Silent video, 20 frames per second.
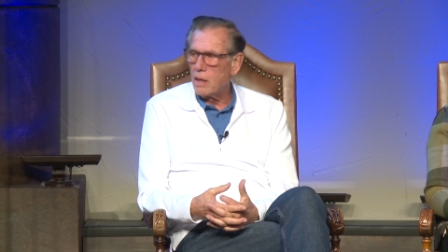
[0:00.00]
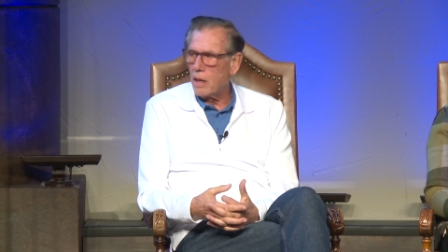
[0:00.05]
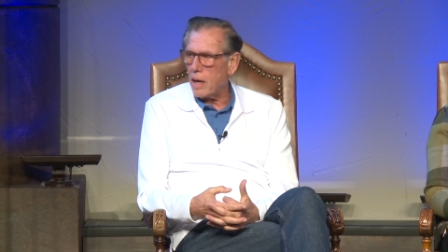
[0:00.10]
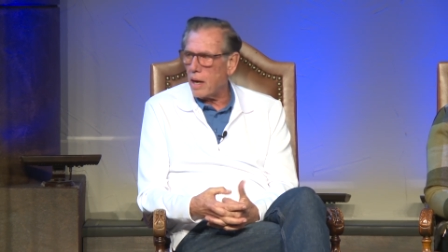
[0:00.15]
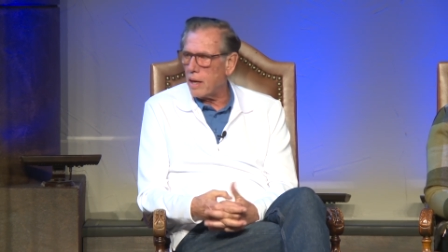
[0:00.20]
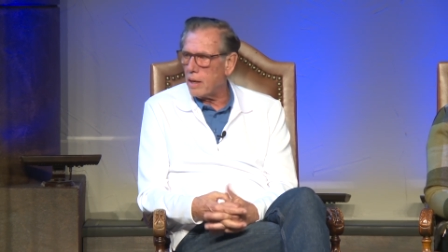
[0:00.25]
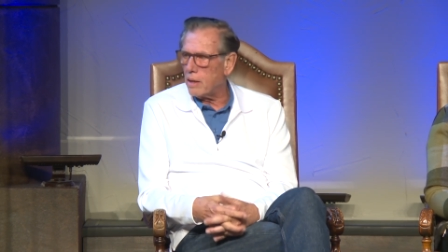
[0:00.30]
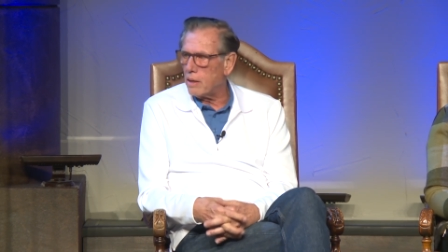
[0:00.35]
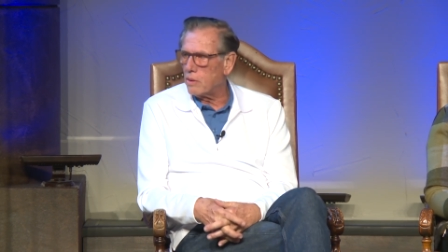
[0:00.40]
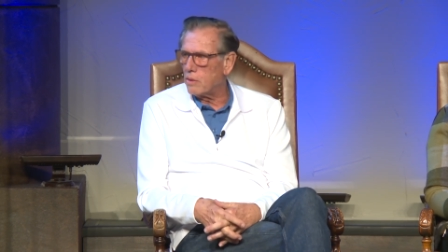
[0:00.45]

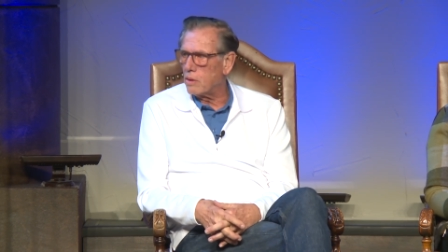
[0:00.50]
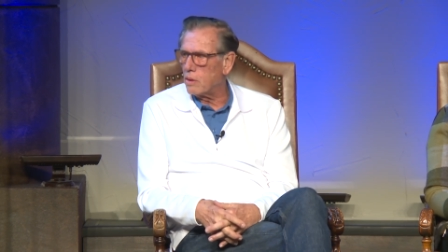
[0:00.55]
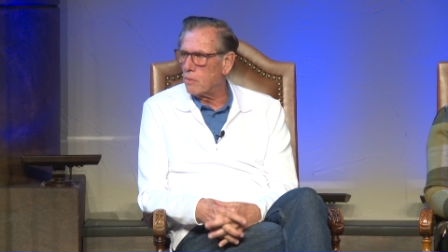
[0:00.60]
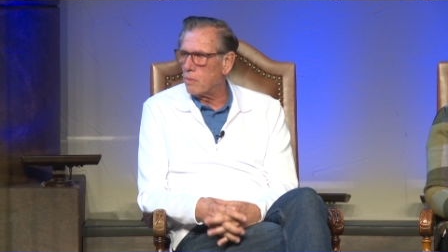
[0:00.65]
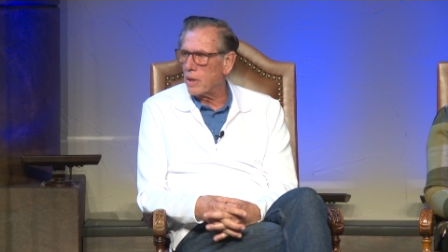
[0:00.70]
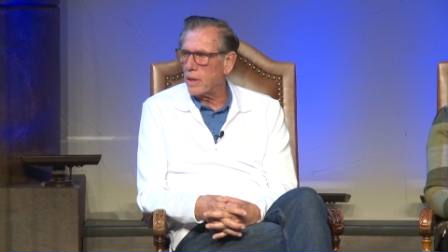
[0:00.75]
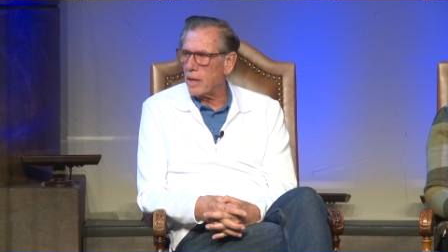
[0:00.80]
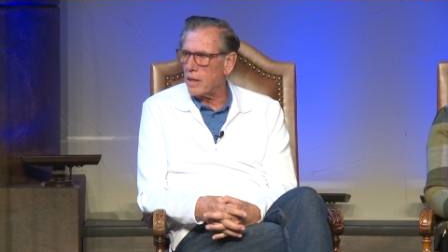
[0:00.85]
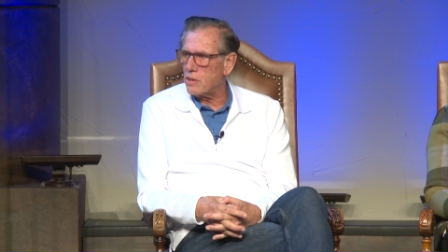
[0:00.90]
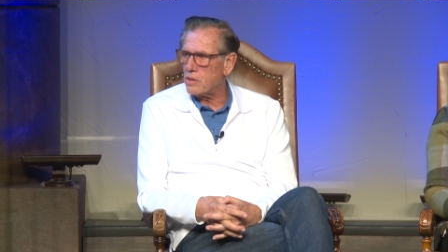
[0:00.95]
and in good
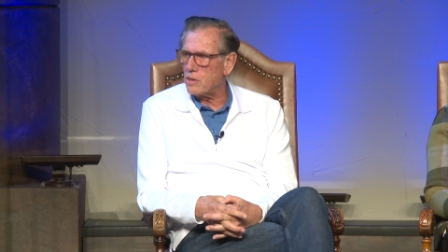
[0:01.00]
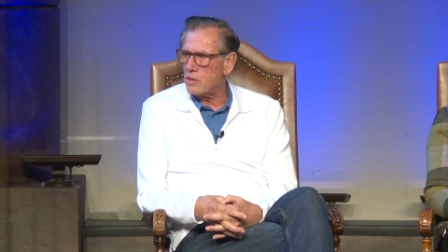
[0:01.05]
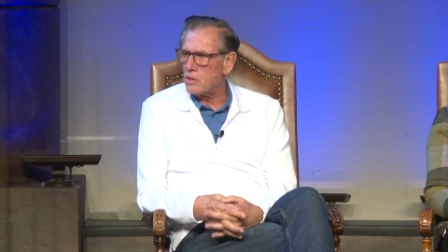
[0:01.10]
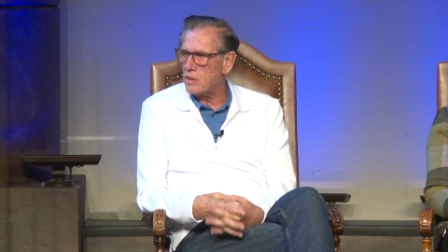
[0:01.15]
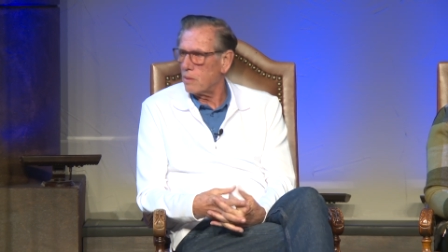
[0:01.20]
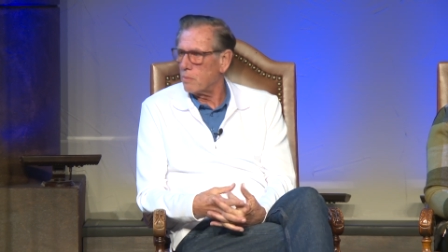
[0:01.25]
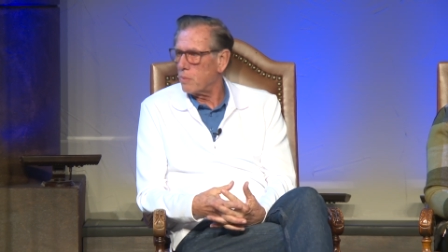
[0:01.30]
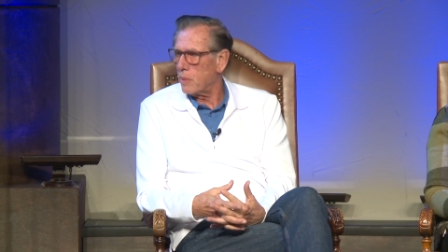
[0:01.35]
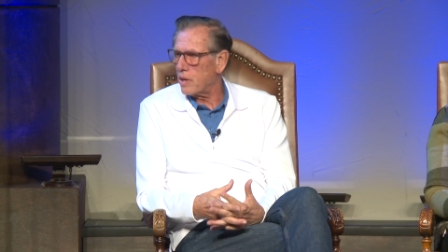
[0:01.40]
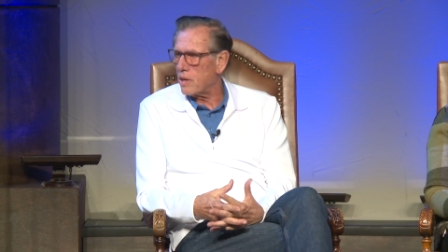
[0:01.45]

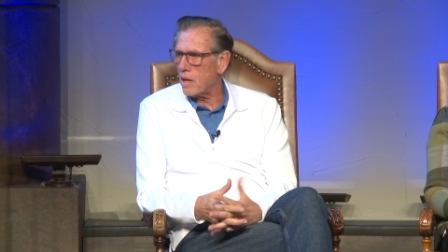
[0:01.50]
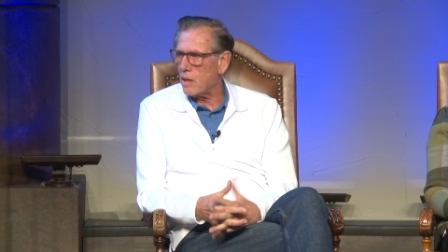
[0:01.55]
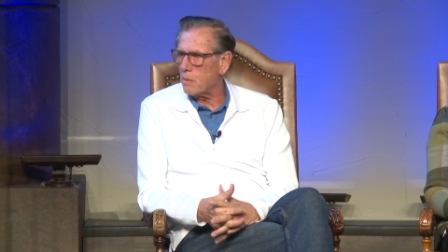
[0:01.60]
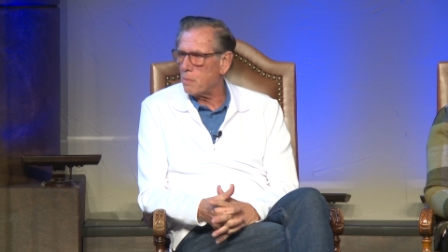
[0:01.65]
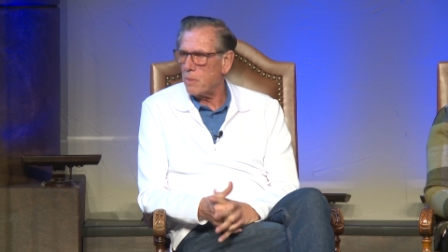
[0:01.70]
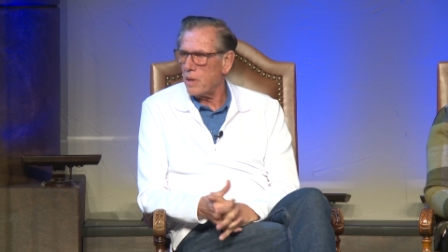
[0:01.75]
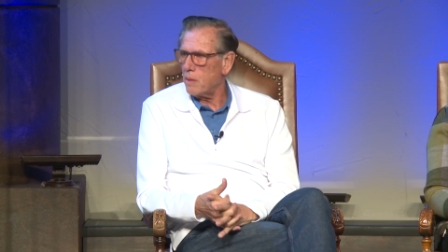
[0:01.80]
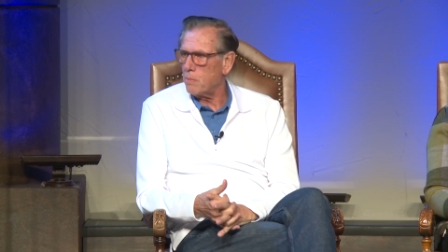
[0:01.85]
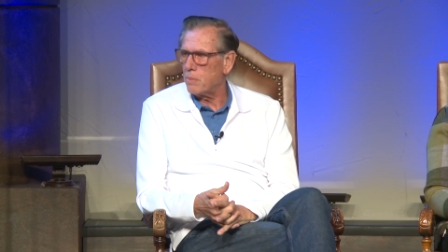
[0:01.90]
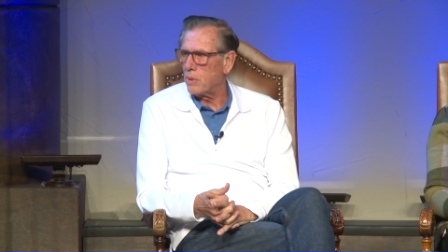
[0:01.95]
relationship with other
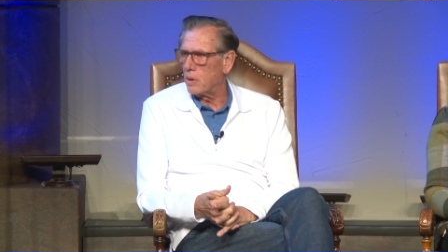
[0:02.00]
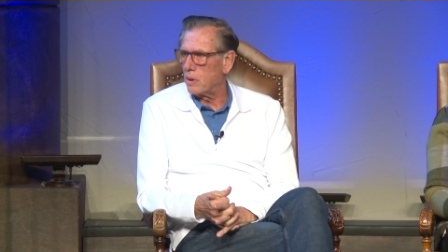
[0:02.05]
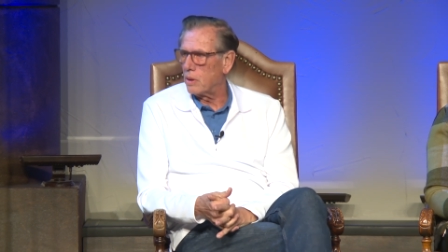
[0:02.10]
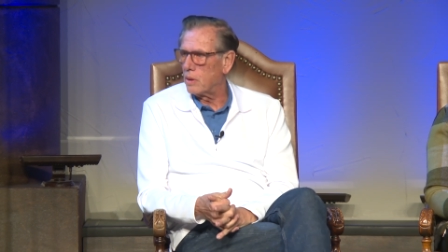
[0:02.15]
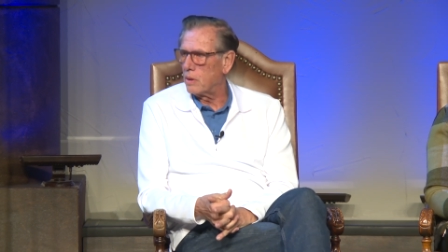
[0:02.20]
people.